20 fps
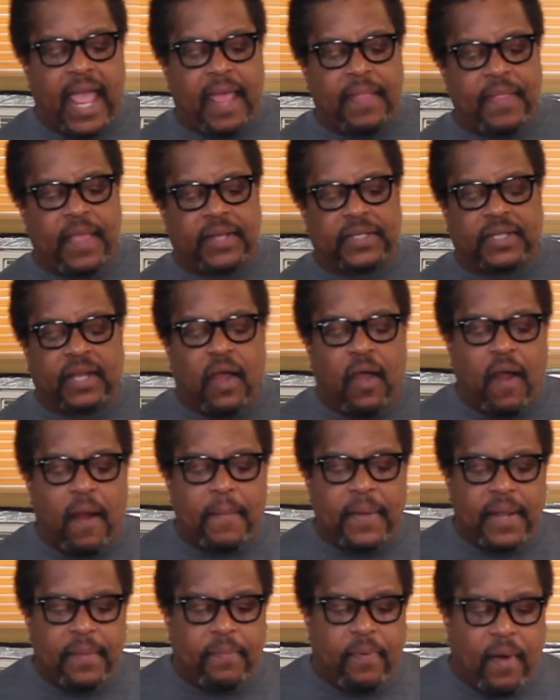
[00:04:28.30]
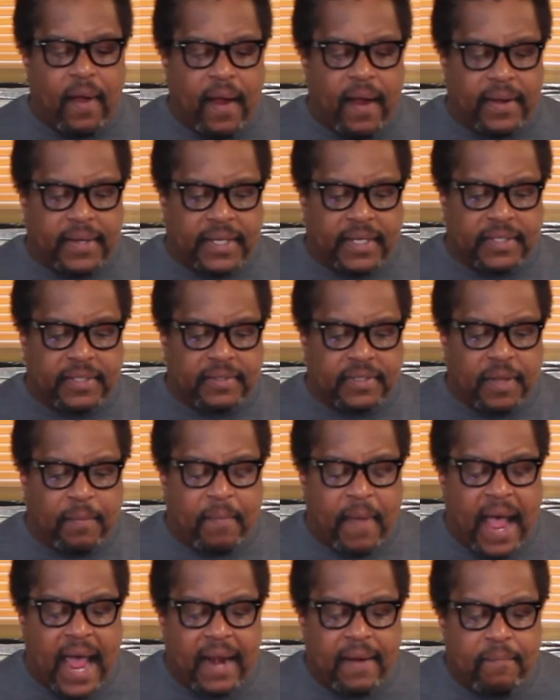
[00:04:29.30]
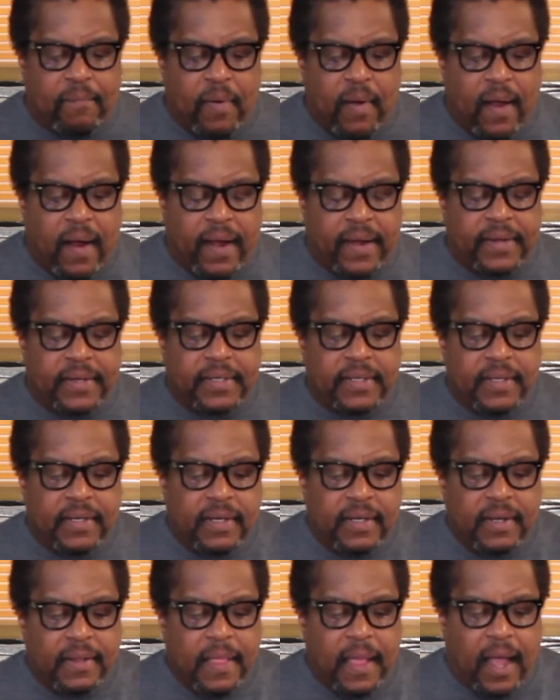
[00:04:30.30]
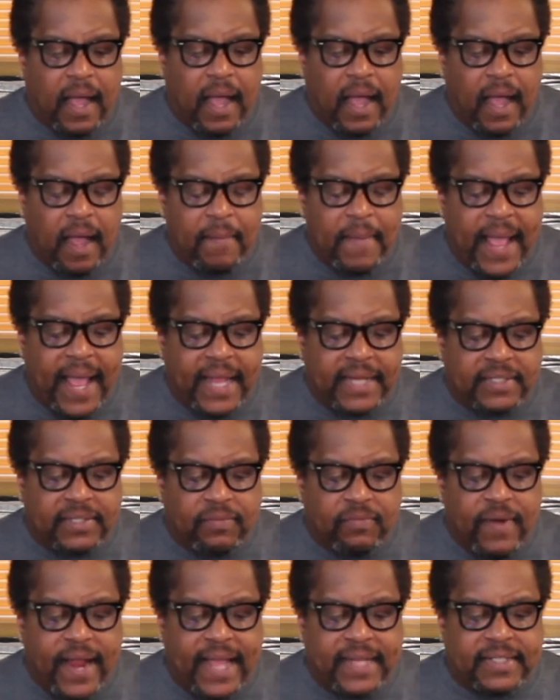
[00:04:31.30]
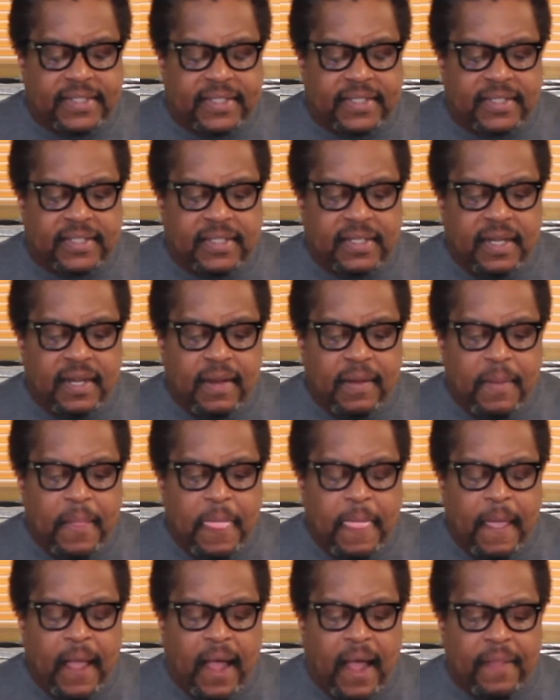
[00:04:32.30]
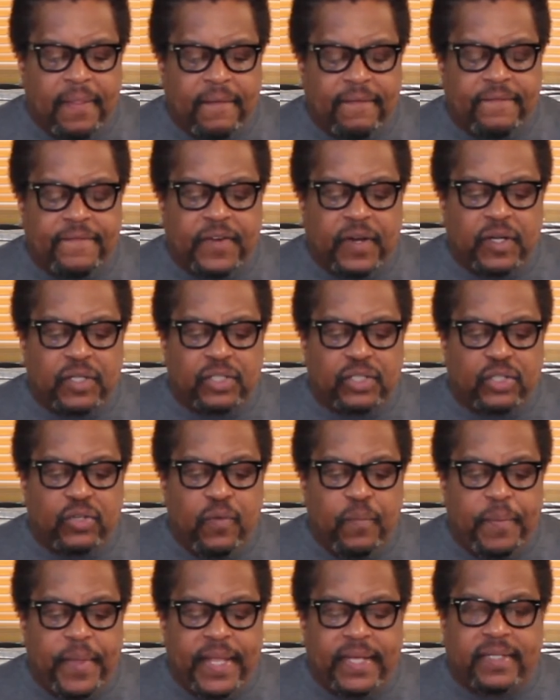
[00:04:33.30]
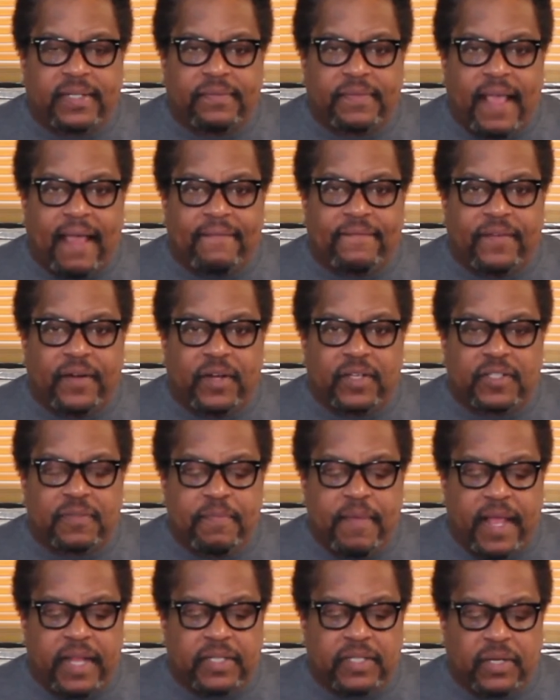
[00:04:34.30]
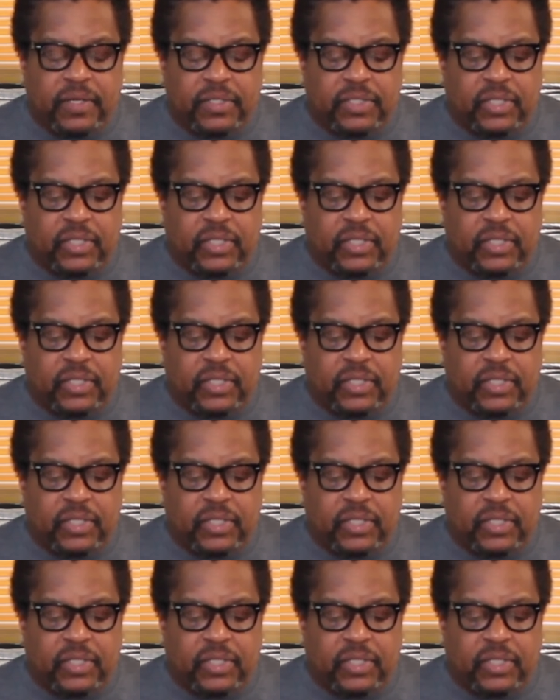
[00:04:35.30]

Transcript: there's a harmony part. The bottom part has rests on the first 2 beats of that first measure.